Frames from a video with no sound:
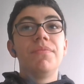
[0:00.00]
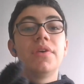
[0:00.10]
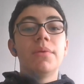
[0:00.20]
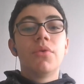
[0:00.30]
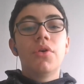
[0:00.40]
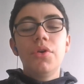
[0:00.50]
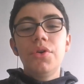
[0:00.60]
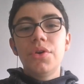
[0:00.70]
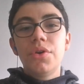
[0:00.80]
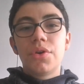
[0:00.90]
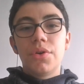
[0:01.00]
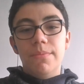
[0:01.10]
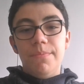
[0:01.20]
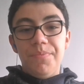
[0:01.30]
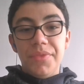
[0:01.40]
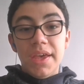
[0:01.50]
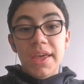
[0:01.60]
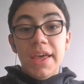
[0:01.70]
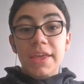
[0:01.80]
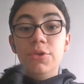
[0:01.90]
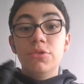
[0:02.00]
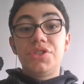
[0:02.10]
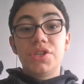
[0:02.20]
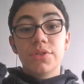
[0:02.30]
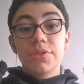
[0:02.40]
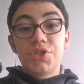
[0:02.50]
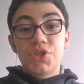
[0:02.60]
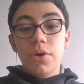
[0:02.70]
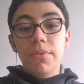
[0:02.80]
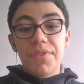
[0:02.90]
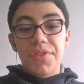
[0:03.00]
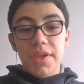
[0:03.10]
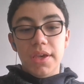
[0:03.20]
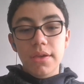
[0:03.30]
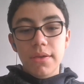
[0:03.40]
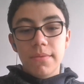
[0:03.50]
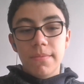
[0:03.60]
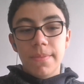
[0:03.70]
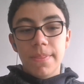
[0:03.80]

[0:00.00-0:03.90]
the more you tell something,